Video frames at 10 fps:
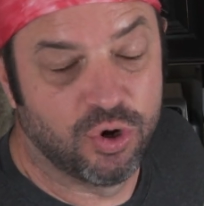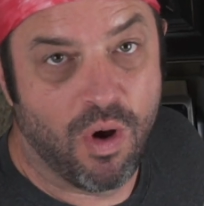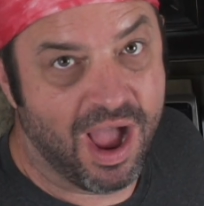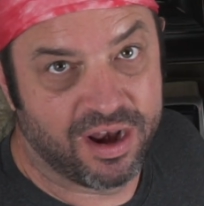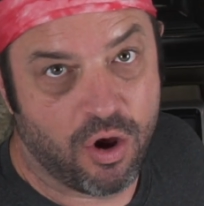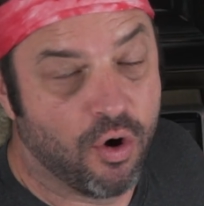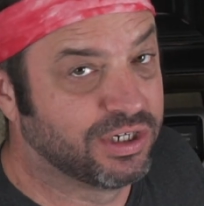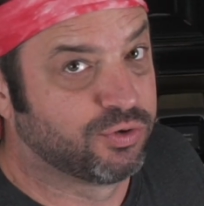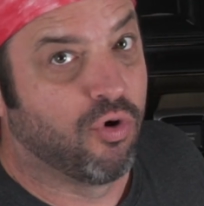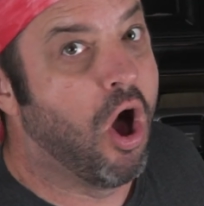you want or
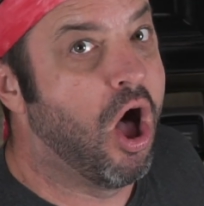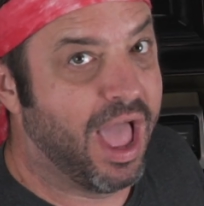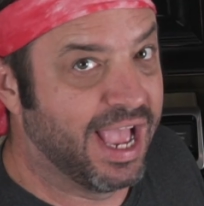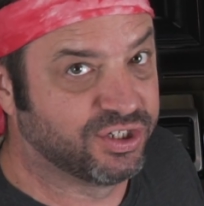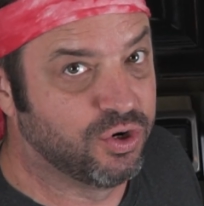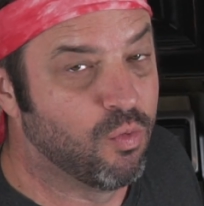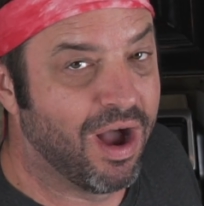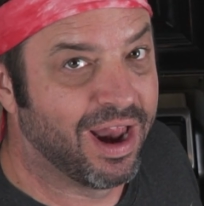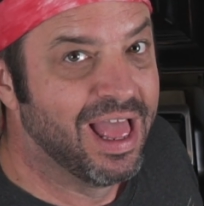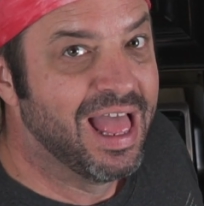as raw as you
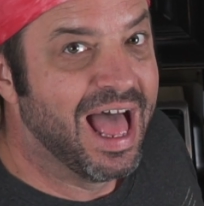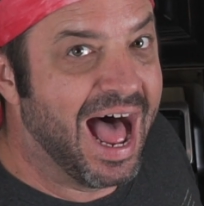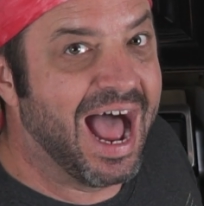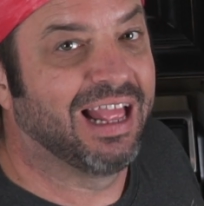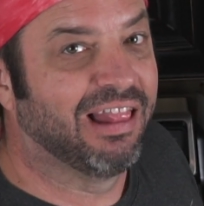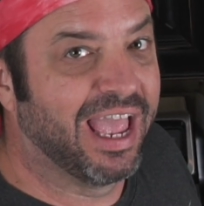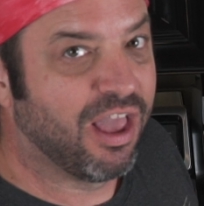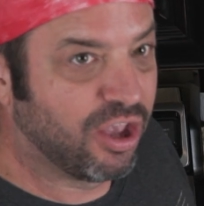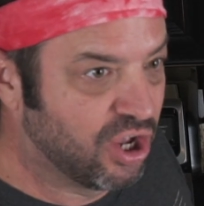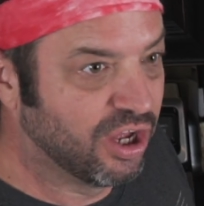want. I like
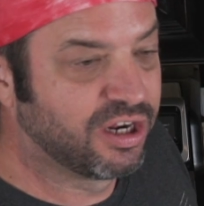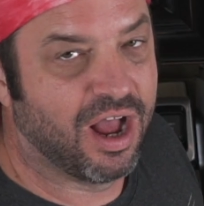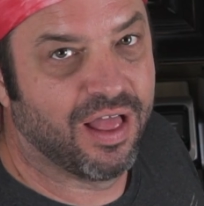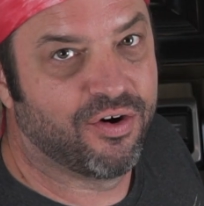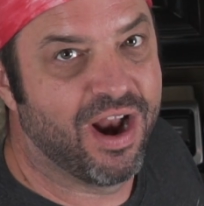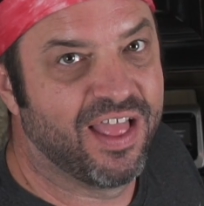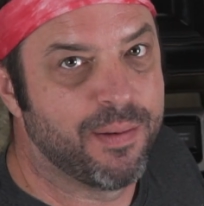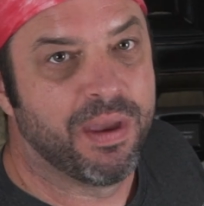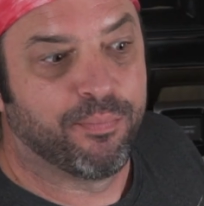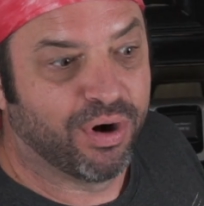a good color on
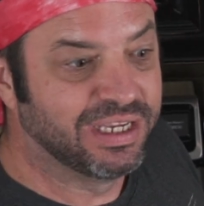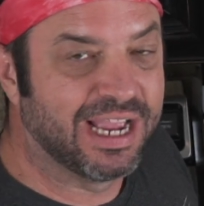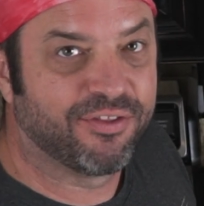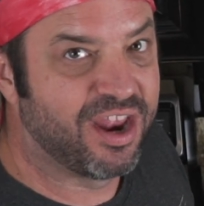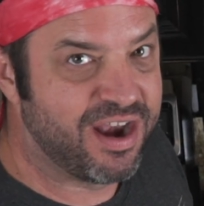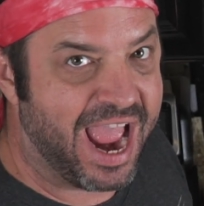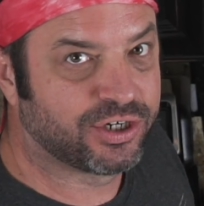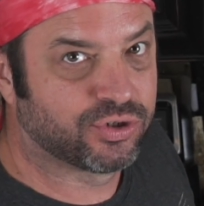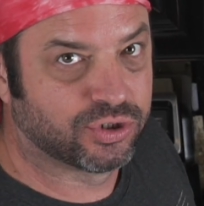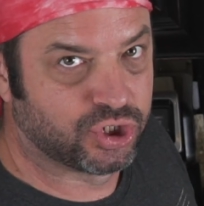them. It brings out the
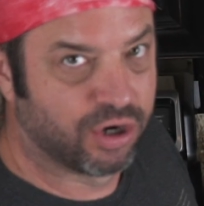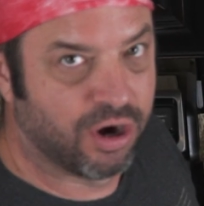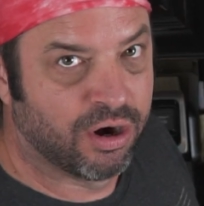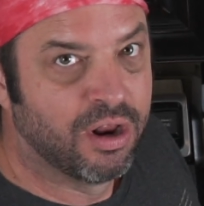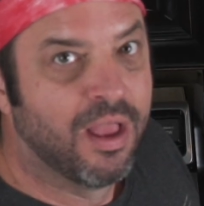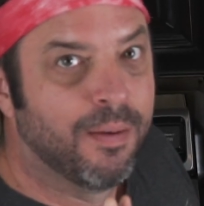natural sugar,